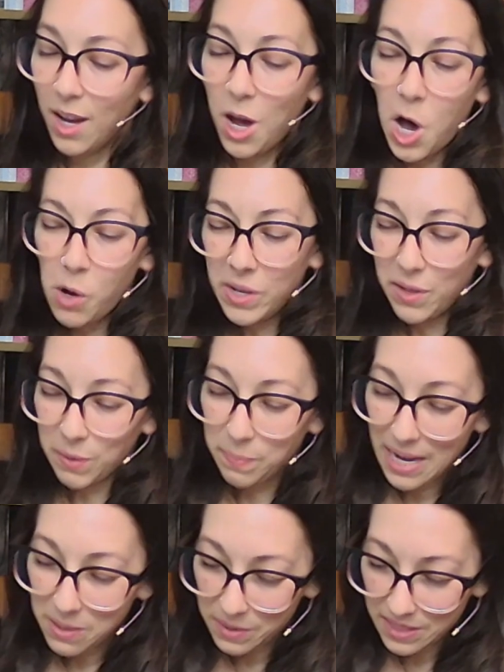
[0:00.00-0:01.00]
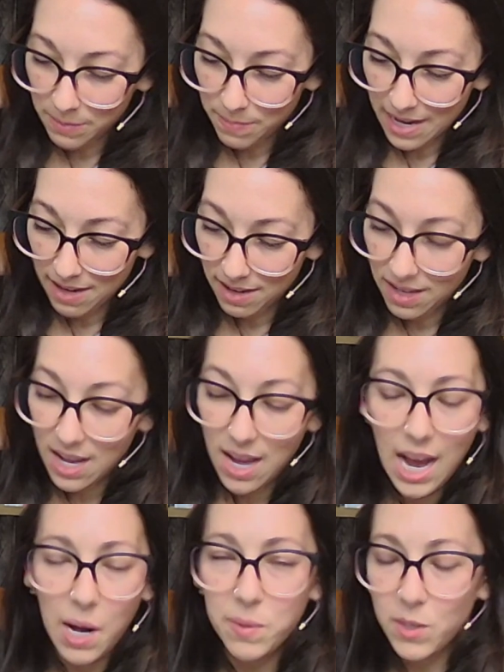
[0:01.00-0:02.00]
"Oh," he replied with a smile,
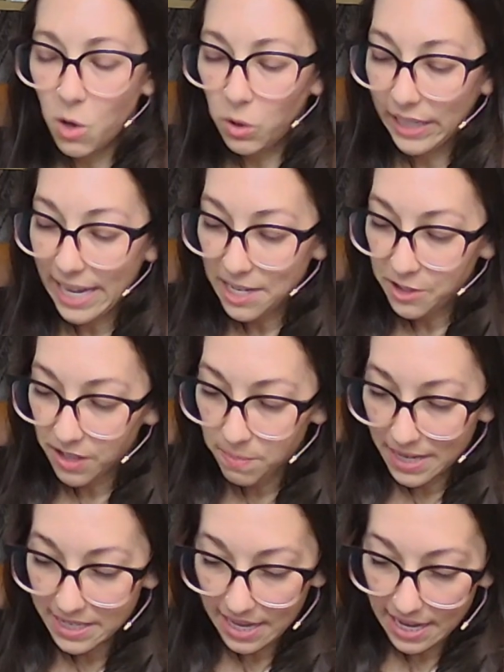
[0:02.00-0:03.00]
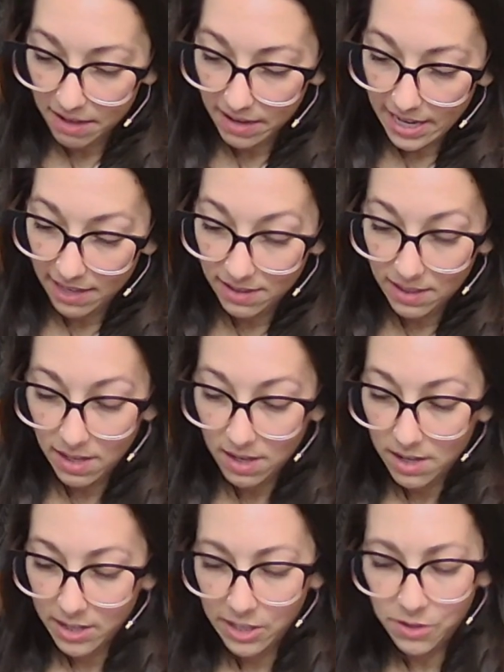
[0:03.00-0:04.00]
"I was only entering my diary."
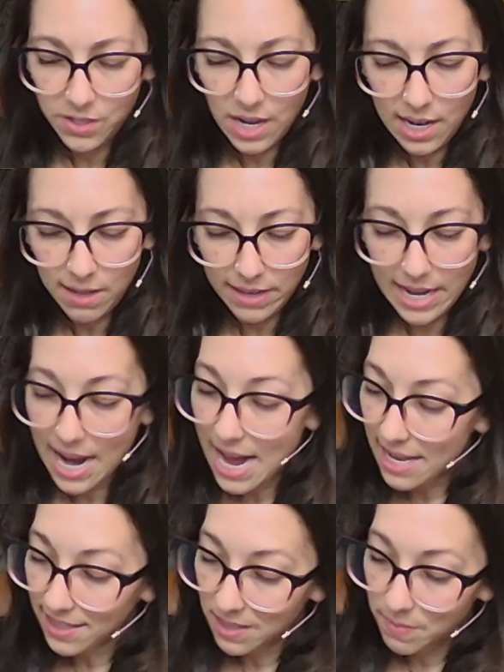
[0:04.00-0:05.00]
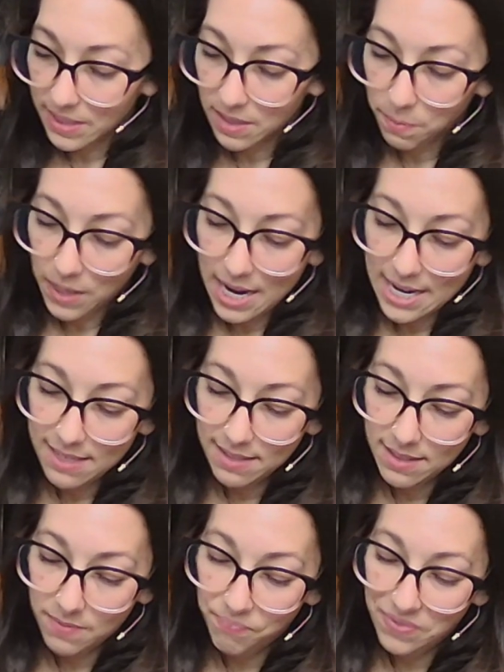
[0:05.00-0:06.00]
"Your diary?" I asked him in
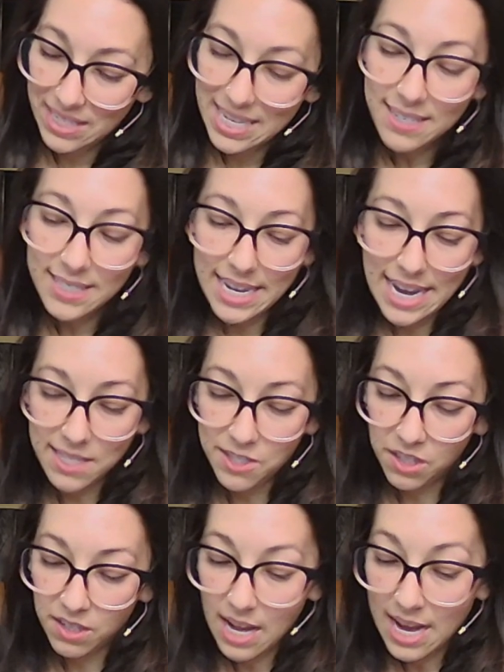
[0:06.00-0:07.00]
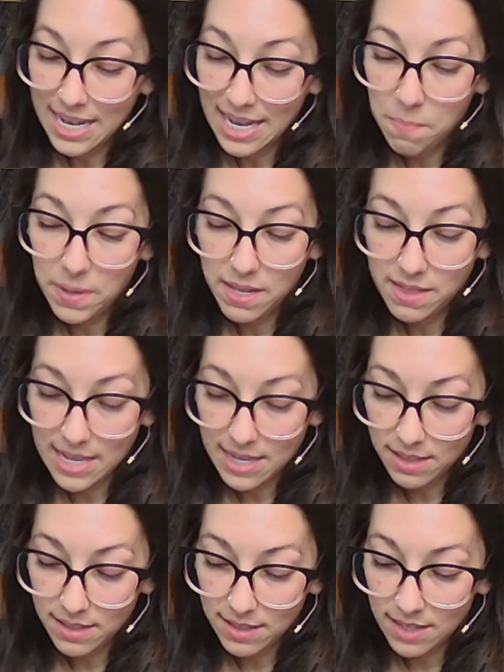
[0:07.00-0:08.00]
surprise. "Yes," he answered, "I keep it in
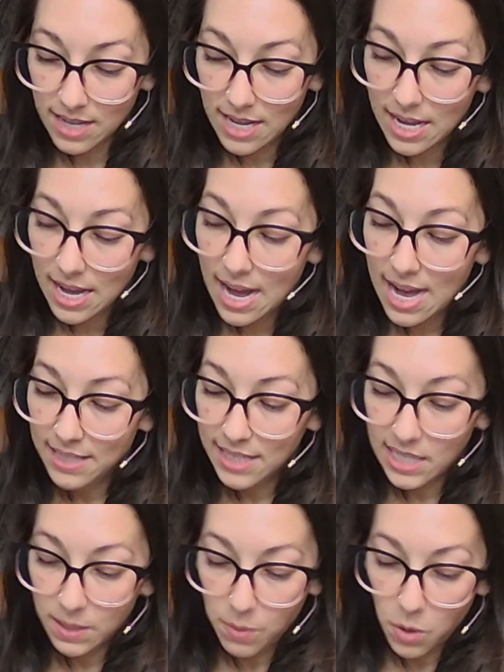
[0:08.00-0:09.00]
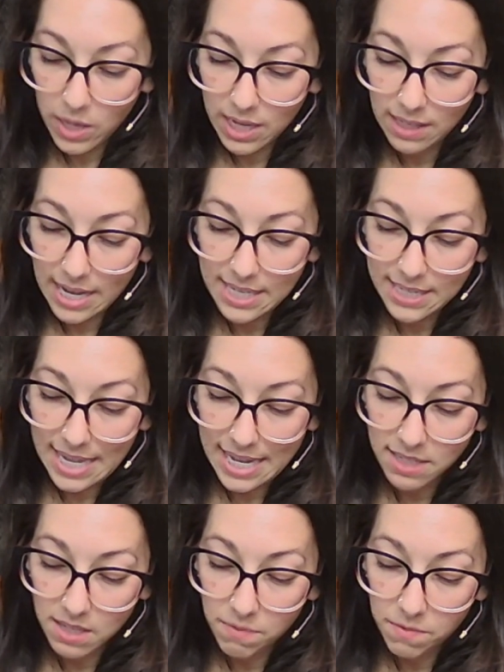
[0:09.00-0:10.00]
this." As he spoke, he laid his
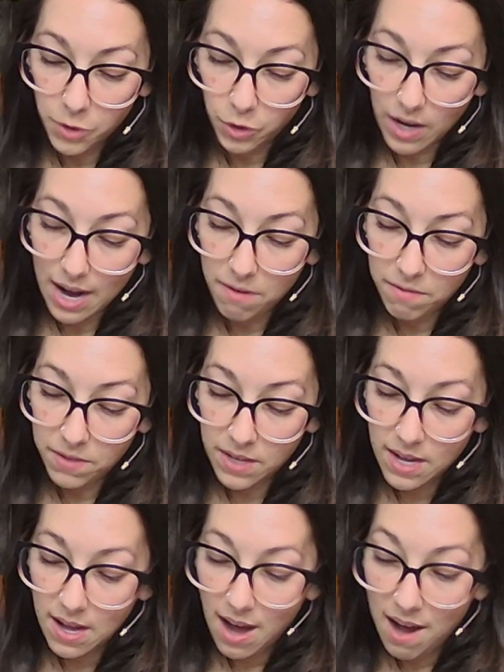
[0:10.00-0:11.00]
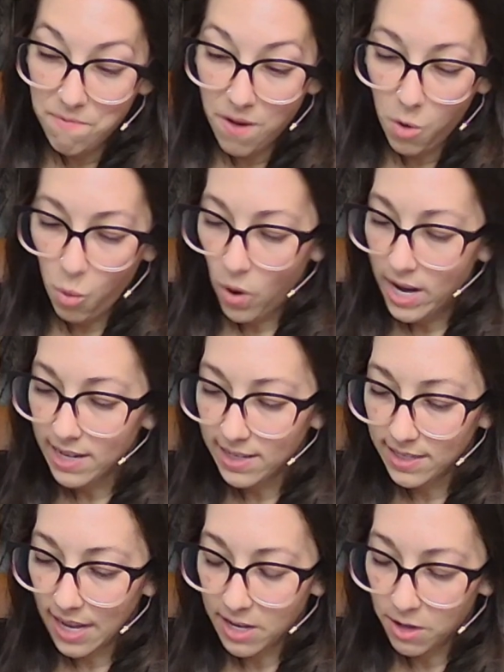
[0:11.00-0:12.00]
hand on the phonograph. I felt quite
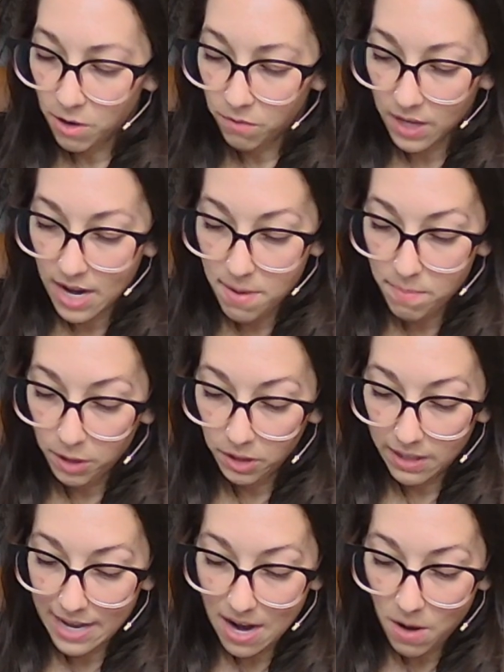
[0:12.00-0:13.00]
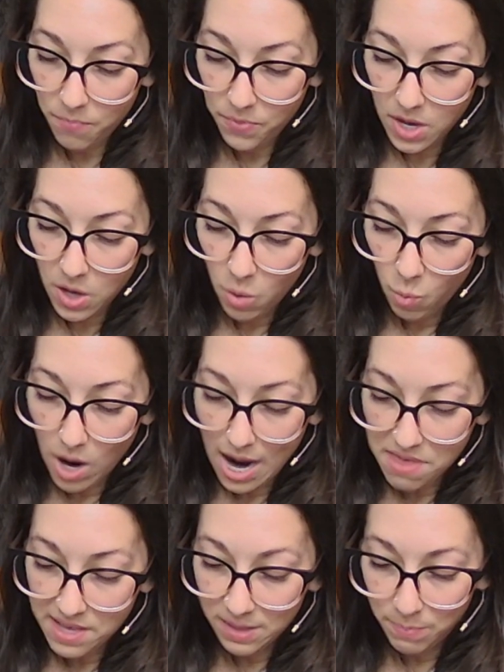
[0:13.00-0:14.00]
excited over it, and blurted out,
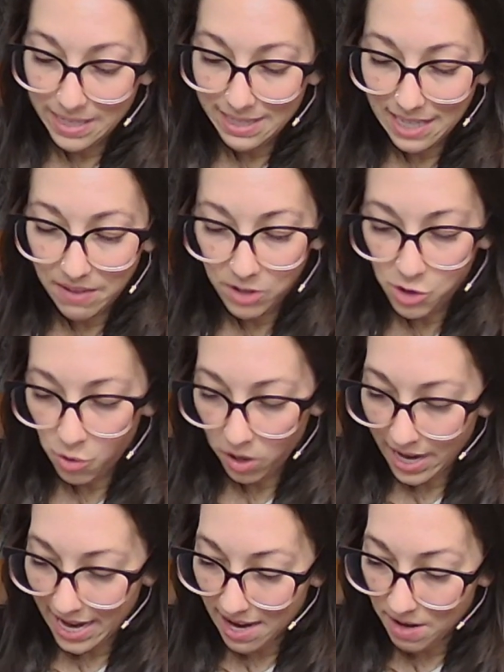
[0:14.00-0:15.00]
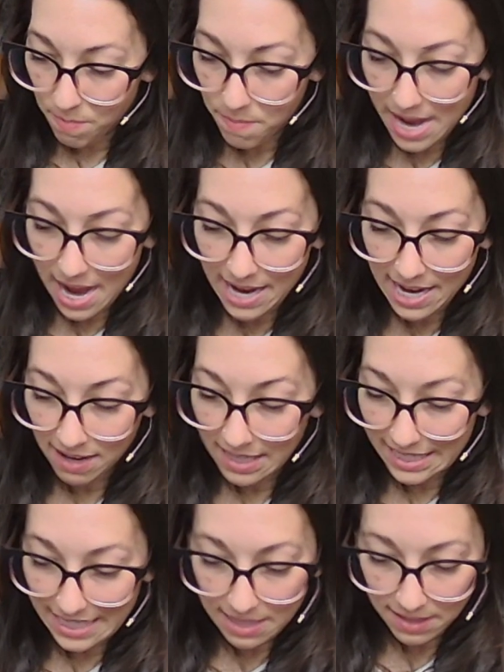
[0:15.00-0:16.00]
"Why, this beats even shorthand. May I hear
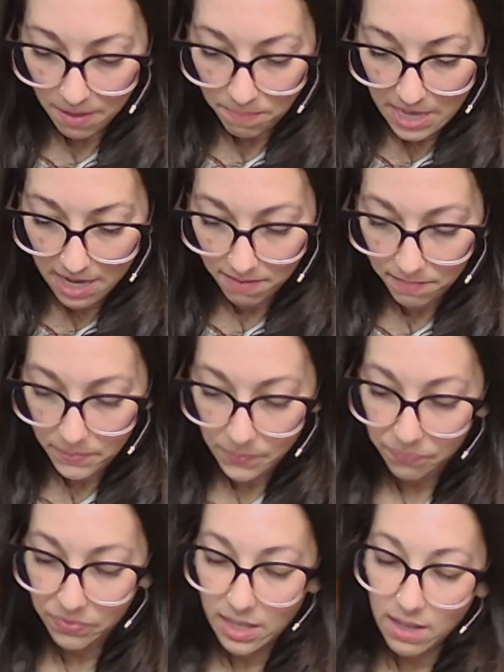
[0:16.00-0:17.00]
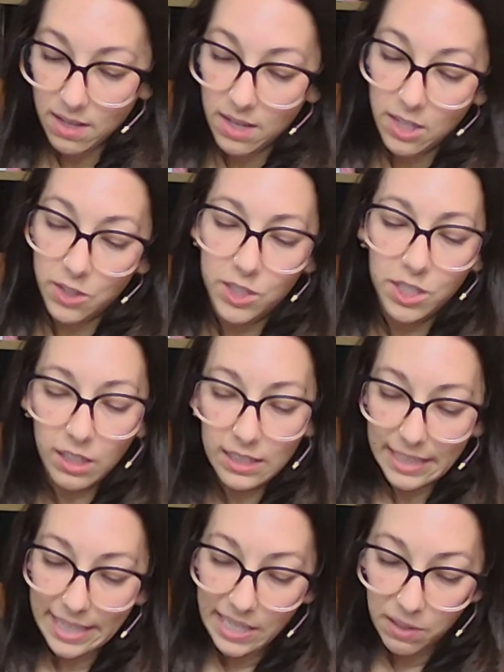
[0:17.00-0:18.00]
it say something?"
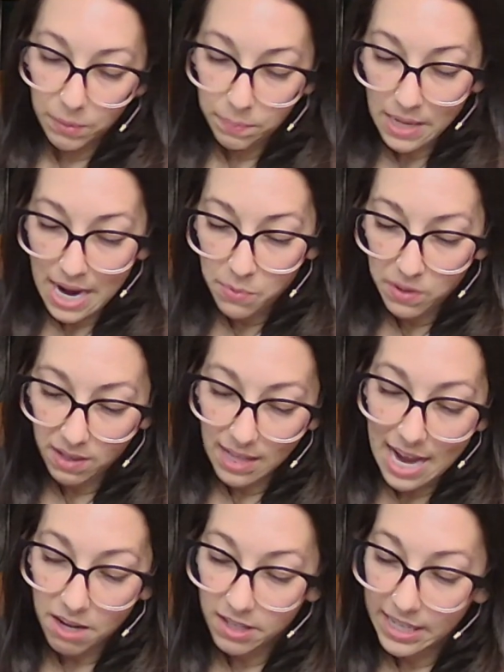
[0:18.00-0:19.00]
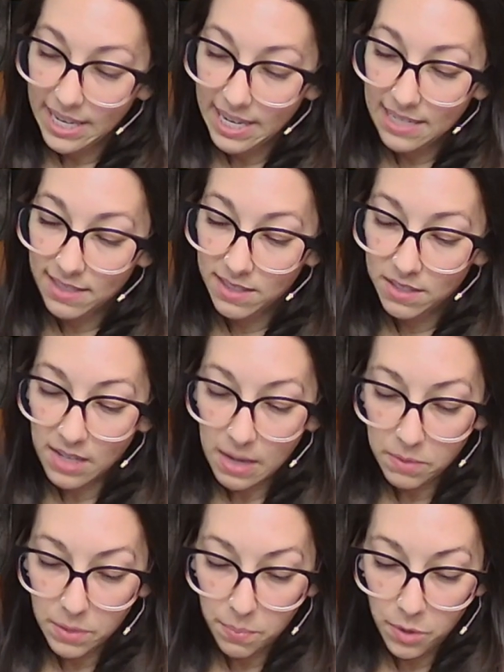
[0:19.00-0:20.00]
"Certainly," he replied with alacrity, and stood
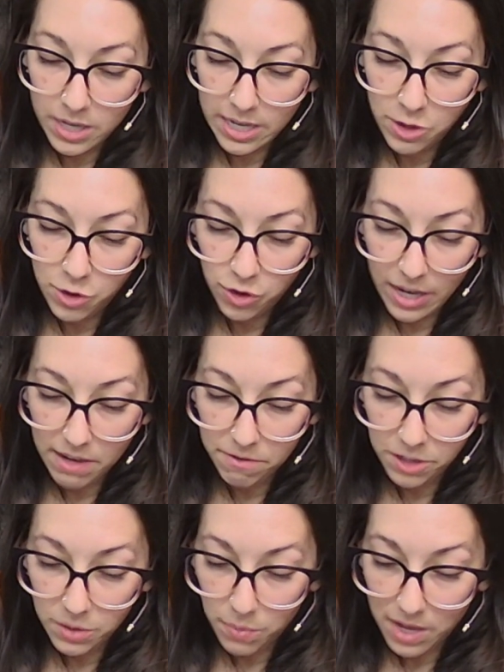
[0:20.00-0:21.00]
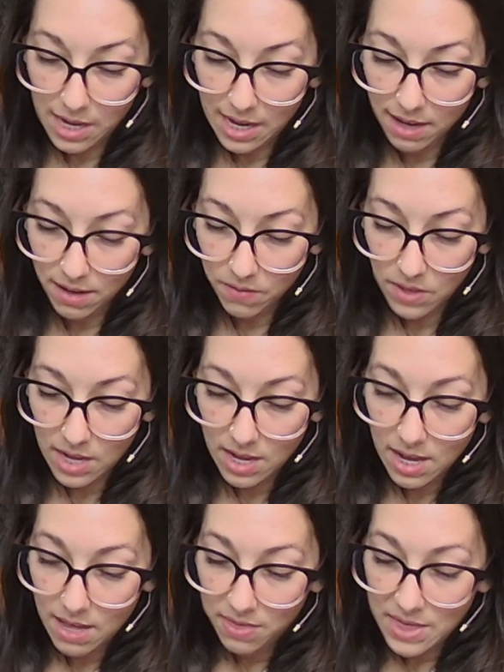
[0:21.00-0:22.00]
up to put in train for speaking.
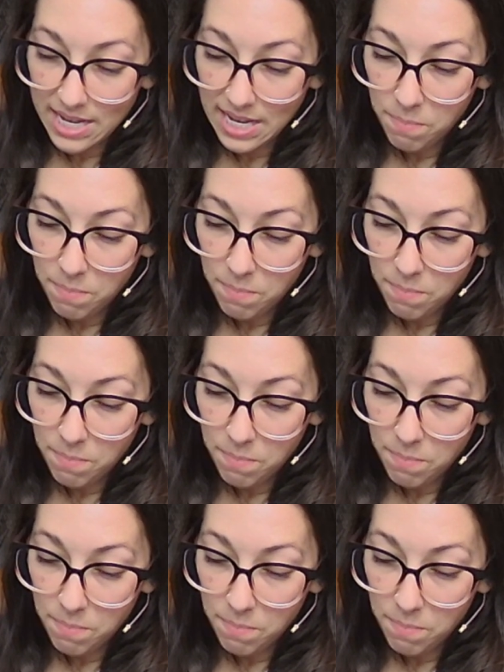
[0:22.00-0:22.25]
Then he